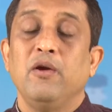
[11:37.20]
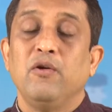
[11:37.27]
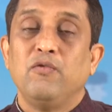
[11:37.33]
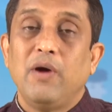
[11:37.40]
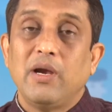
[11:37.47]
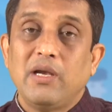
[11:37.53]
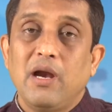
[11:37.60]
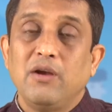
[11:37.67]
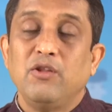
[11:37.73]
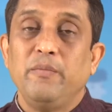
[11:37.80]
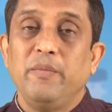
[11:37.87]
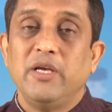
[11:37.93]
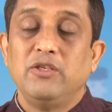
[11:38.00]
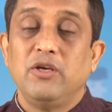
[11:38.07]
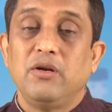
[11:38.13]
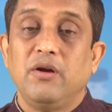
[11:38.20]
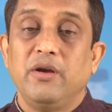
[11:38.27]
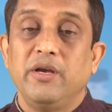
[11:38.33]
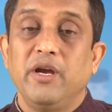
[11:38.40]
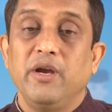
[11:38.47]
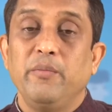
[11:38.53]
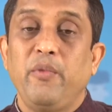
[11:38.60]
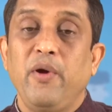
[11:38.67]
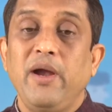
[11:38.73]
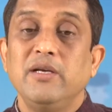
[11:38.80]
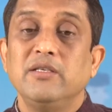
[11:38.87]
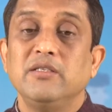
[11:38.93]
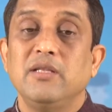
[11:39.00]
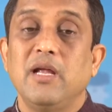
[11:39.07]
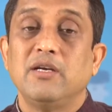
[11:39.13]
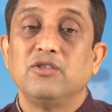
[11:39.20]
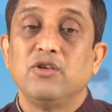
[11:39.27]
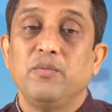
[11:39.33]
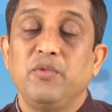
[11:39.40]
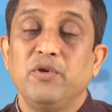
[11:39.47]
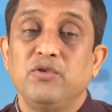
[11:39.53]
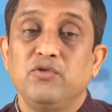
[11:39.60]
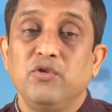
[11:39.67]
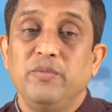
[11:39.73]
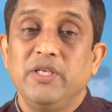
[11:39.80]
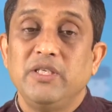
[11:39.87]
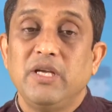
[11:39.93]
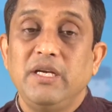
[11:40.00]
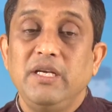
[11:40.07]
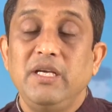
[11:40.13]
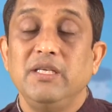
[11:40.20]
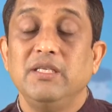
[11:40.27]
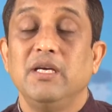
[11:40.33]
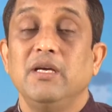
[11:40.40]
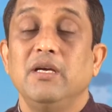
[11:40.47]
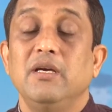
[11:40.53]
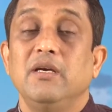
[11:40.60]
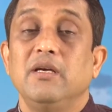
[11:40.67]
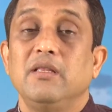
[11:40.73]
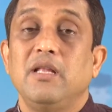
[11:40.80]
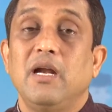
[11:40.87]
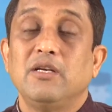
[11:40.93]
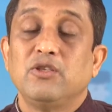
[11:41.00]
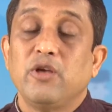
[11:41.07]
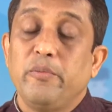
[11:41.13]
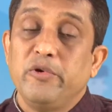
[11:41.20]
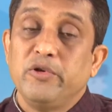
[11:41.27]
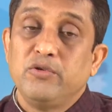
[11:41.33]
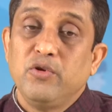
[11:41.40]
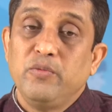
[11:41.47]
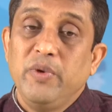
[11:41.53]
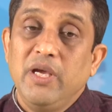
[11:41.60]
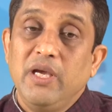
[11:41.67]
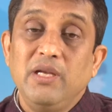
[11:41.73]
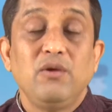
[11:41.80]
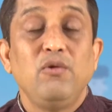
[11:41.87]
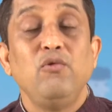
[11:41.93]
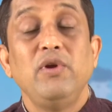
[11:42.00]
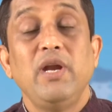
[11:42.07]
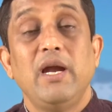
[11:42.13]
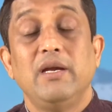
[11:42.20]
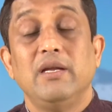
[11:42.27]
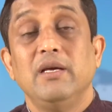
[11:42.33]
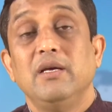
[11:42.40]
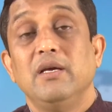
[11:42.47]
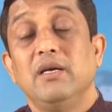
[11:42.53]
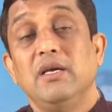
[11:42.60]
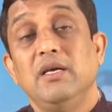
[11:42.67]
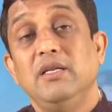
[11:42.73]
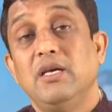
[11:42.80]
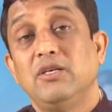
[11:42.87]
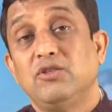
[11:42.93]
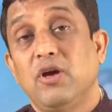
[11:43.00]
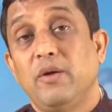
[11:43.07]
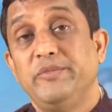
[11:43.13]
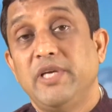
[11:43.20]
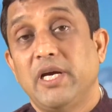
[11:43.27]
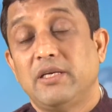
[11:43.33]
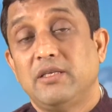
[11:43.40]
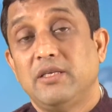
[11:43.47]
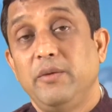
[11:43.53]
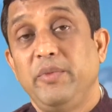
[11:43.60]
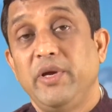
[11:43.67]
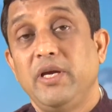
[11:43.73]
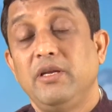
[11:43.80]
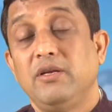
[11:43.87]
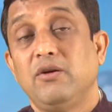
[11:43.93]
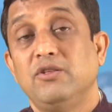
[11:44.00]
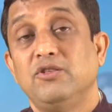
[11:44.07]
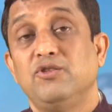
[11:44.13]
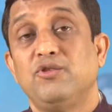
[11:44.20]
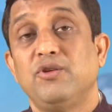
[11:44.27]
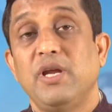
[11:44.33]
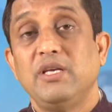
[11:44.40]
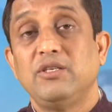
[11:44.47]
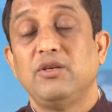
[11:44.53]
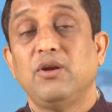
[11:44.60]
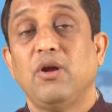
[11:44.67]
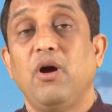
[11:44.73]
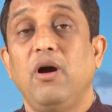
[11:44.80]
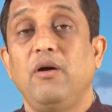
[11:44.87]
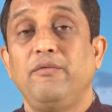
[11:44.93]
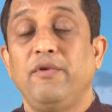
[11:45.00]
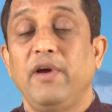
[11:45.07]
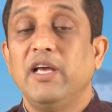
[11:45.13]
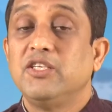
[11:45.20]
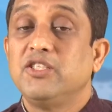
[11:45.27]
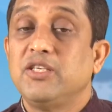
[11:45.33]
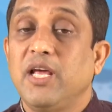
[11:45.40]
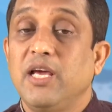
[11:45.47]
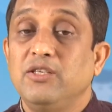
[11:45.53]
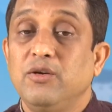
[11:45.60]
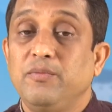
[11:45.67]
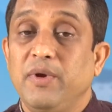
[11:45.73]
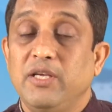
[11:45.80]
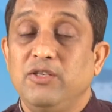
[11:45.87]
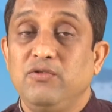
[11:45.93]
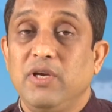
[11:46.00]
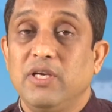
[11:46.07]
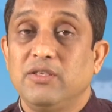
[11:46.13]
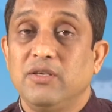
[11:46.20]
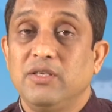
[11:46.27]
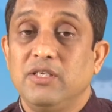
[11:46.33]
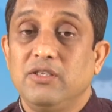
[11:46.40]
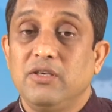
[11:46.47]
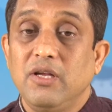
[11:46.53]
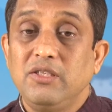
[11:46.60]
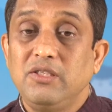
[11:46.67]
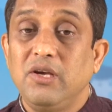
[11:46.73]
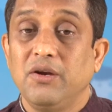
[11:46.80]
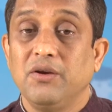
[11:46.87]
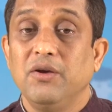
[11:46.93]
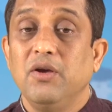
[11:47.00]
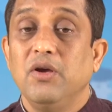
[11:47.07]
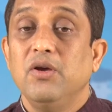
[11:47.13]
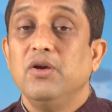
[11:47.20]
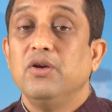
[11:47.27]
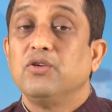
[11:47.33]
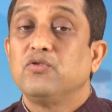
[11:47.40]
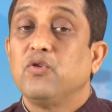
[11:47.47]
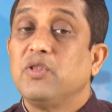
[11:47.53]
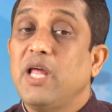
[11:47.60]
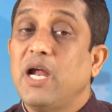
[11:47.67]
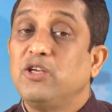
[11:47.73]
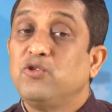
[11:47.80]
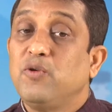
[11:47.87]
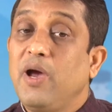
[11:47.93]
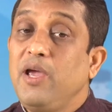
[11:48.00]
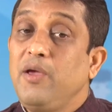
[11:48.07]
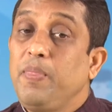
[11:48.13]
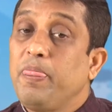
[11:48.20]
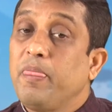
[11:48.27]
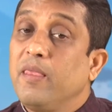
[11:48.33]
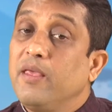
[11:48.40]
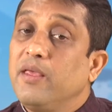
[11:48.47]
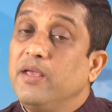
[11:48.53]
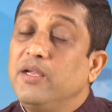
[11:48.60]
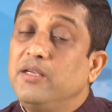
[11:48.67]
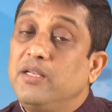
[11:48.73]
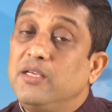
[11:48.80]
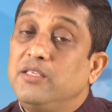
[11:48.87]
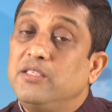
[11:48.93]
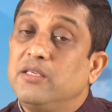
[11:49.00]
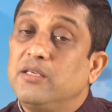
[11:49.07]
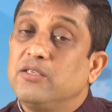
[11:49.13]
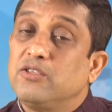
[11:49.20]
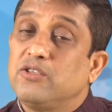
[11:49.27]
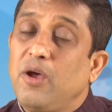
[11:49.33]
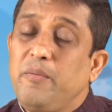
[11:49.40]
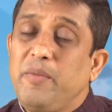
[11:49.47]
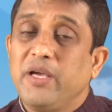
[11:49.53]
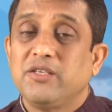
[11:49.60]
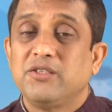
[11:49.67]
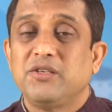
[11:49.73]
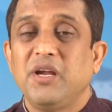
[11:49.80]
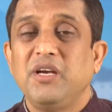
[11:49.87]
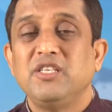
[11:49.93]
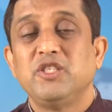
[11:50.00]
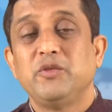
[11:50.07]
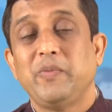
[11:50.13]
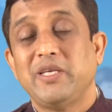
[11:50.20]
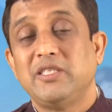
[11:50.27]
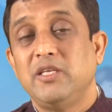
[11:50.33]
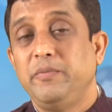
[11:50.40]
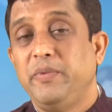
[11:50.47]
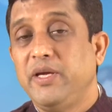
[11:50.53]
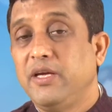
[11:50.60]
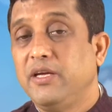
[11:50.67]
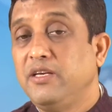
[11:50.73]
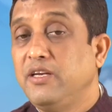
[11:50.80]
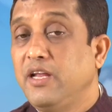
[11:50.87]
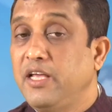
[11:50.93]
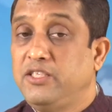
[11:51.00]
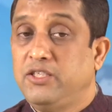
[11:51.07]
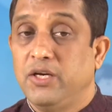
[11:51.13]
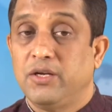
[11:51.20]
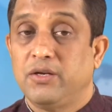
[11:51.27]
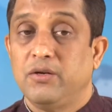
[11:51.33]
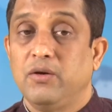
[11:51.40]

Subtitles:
what are the major content points that are supposed to be studied, that are supposed to be included in a subject, keeping in consideration of a stage of education is concerned. So that's why it is some extent specific in nature